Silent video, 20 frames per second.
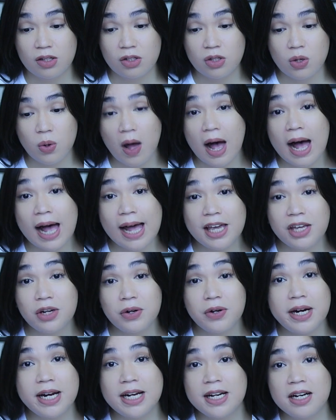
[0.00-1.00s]
So I
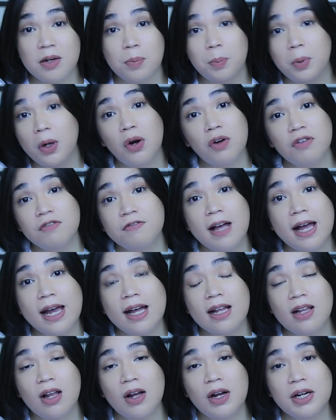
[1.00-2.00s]
created a
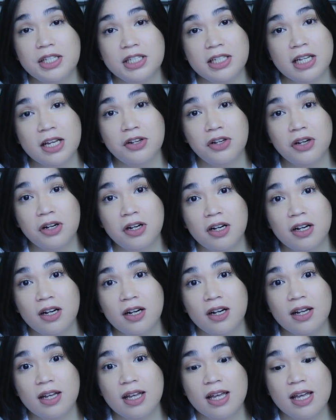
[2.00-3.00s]
profile on
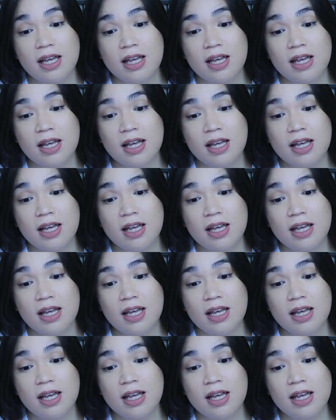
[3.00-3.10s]
Tinder